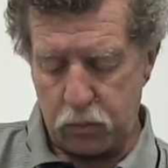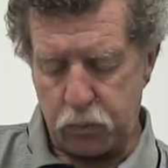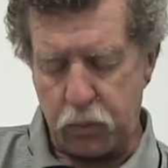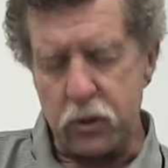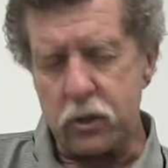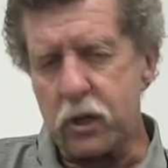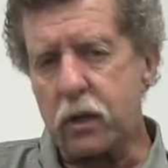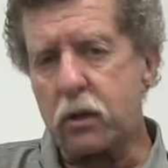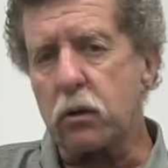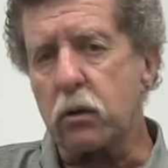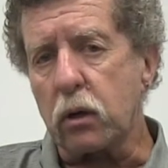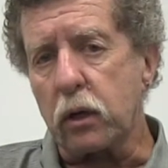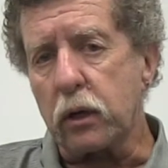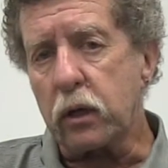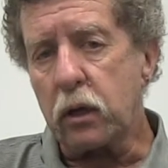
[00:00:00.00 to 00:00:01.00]

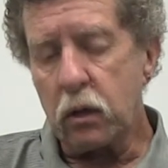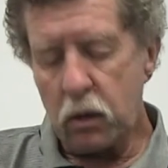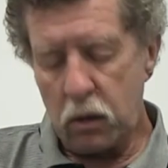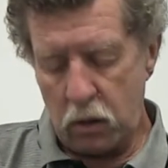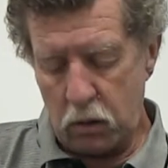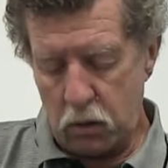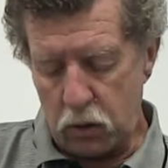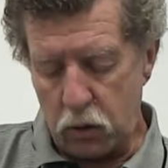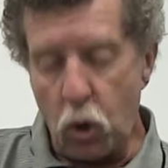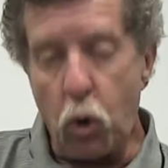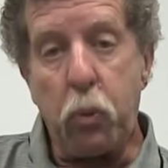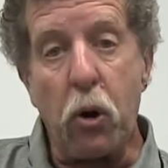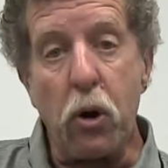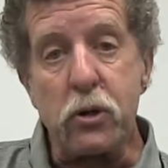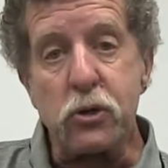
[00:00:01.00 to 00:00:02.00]
Particularly, no
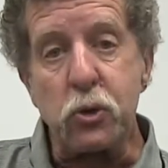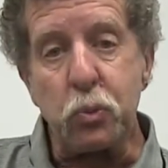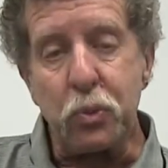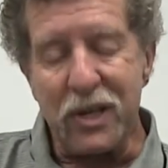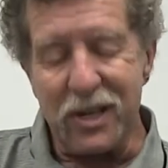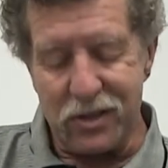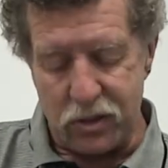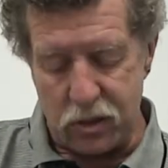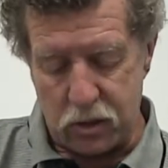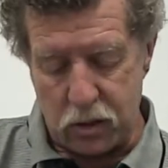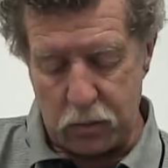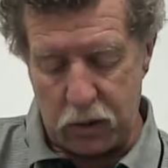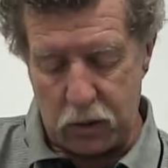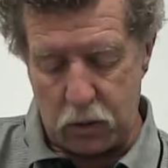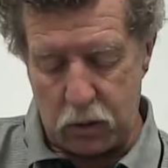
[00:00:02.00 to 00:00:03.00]
parts and pieces. I
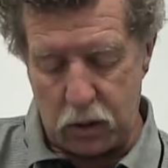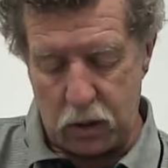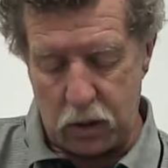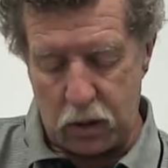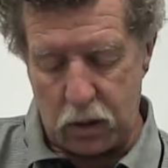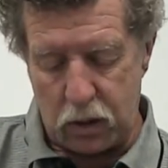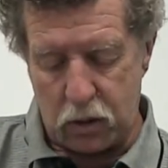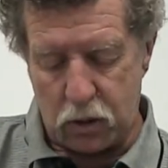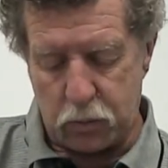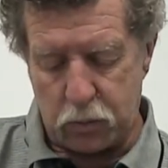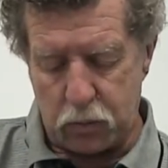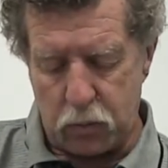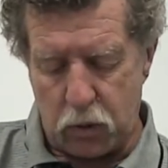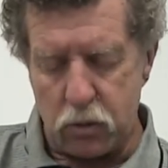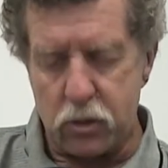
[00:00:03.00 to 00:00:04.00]
mean,
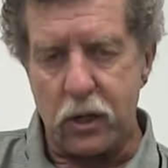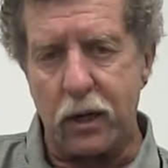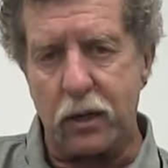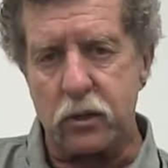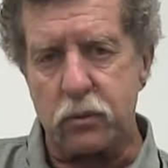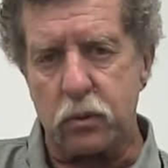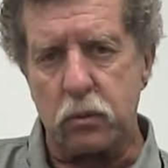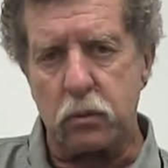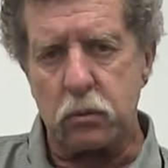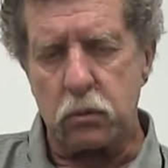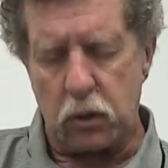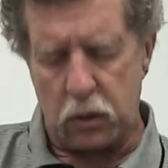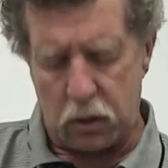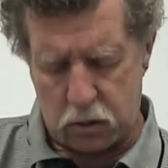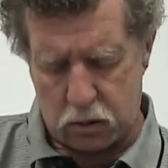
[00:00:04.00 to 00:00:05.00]
the motorcyclist,
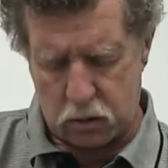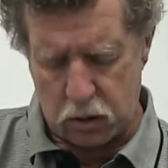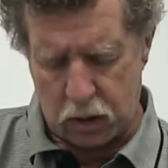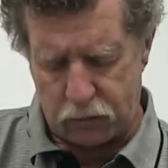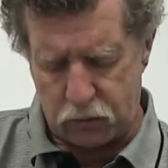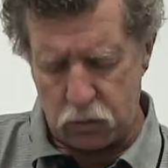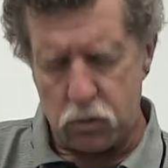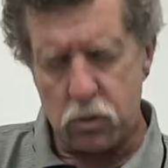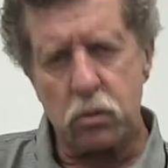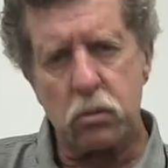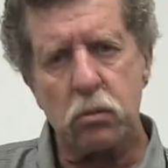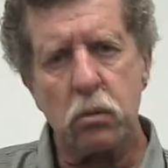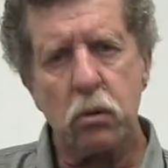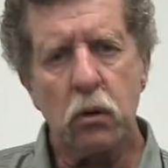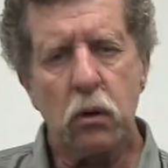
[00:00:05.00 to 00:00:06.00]
well, I've
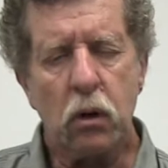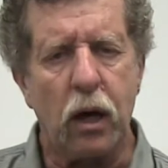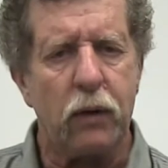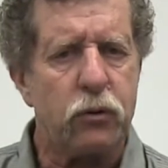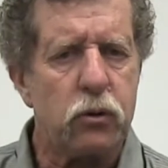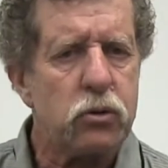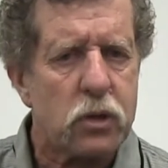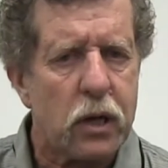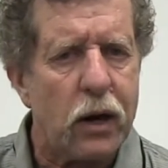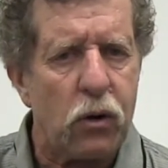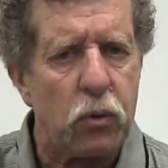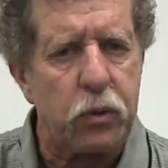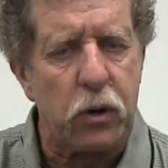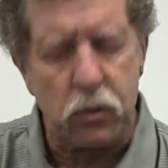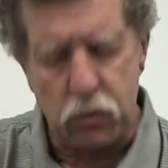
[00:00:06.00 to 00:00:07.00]
used tire
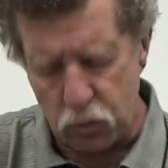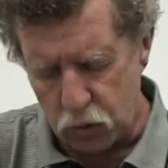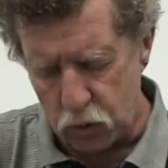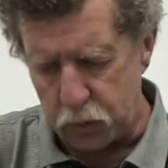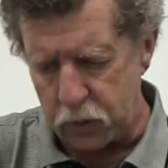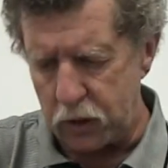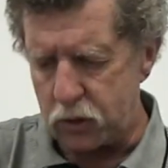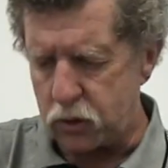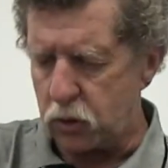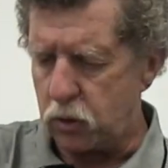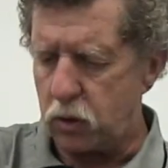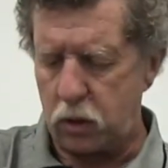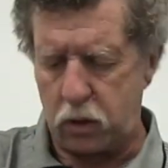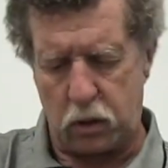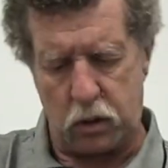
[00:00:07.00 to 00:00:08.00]
repair tools, but it's a
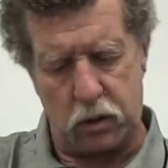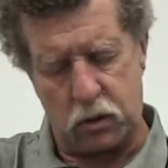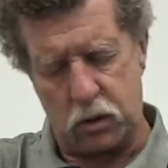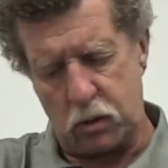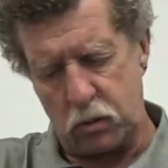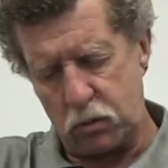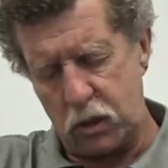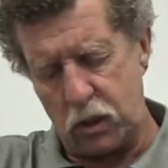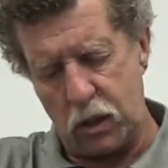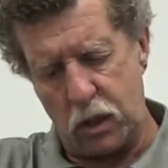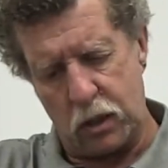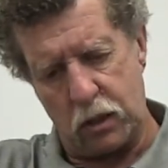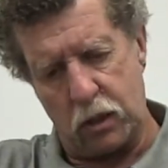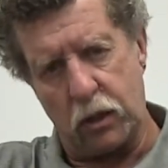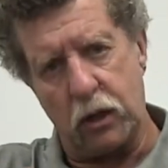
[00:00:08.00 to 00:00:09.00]
hook and it's a
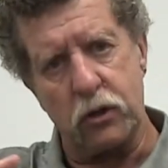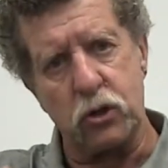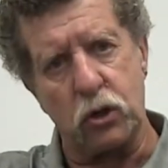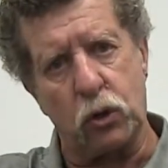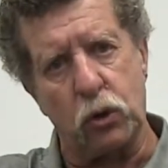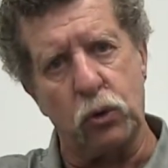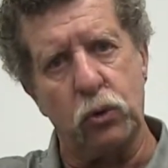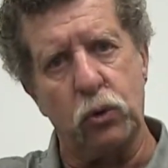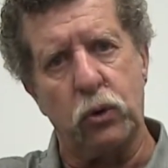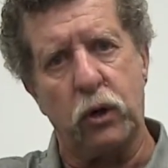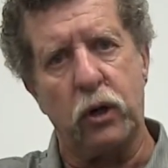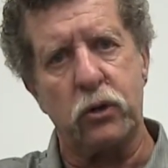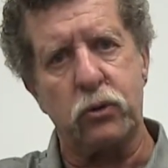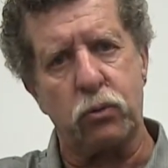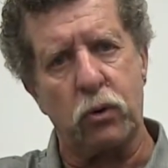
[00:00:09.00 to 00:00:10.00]
T-handle and it's a glue and
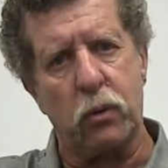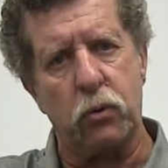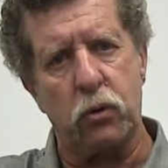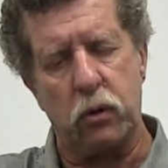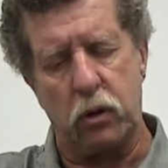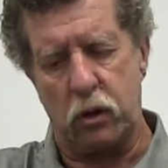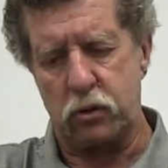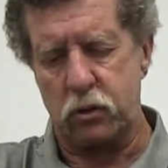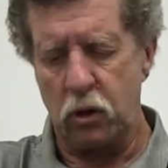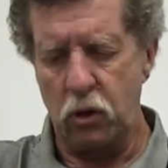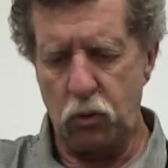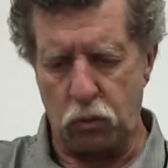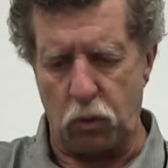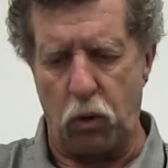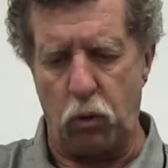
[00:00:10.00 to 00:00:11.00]
it's rubber and it's
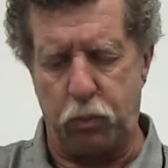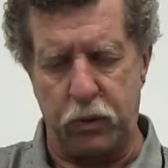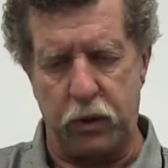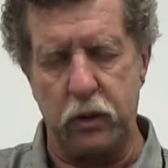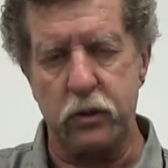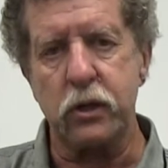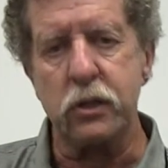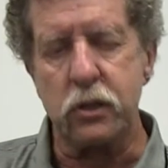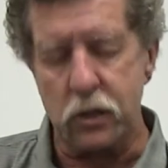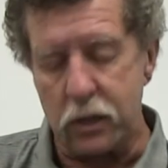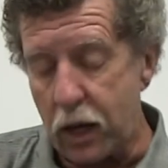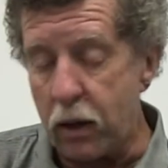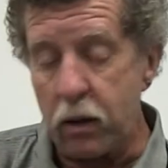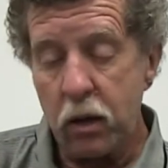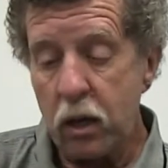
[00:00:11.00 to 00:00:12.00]
rope and it's, I said,
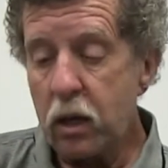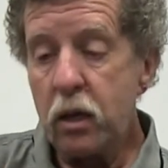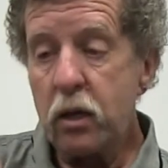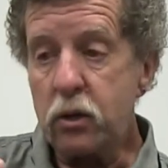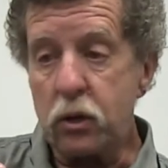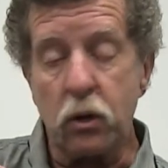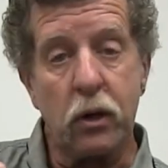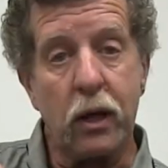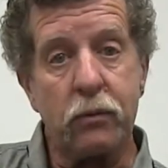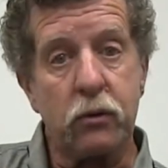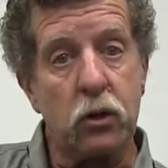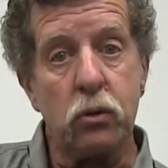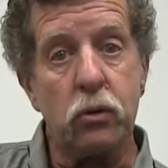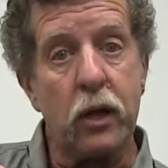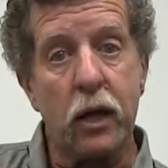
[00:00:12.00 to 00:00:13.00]
yeah, you don't have to
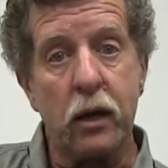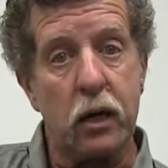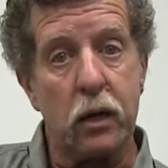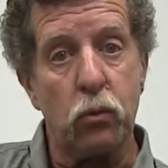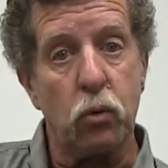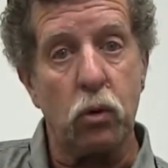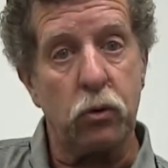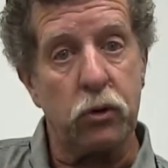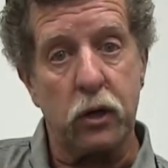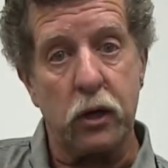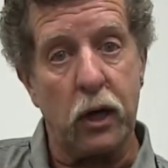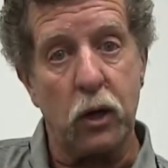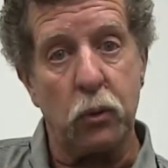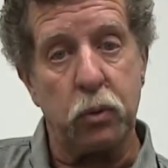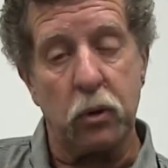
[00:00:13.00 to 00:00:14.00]
do that anymore with the
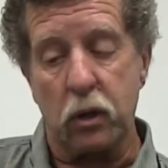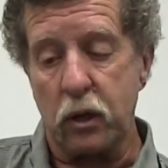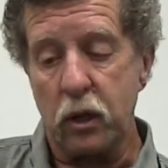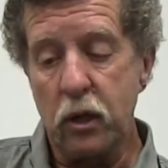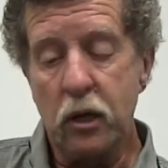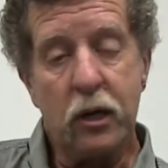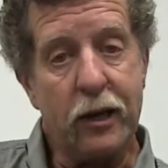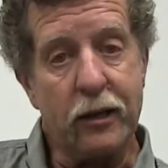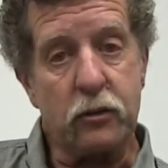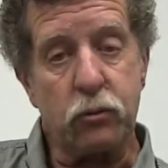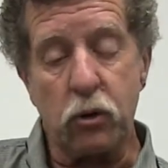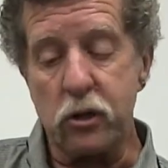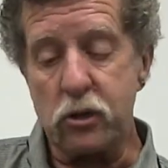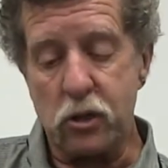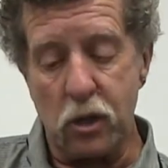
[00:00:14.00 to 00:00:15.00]
Dynaplug. It's
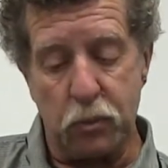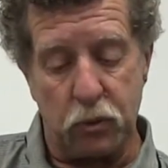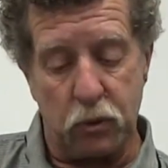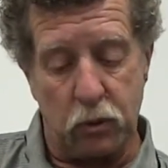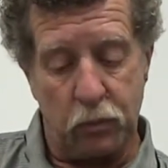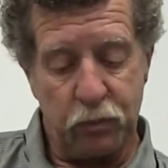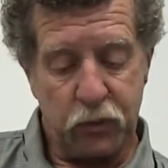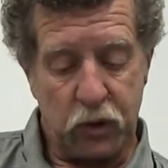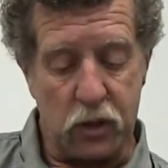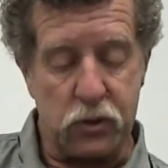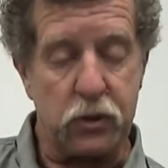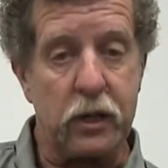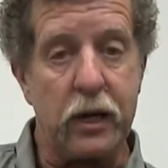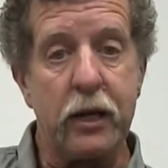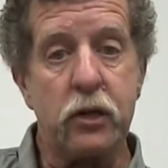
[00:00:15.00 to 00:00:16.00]
very simple because
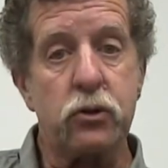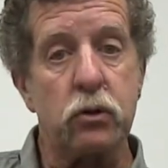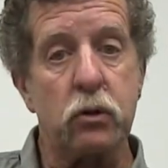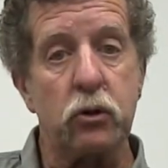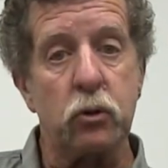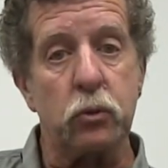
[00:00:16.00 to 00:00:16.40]
of the nature of the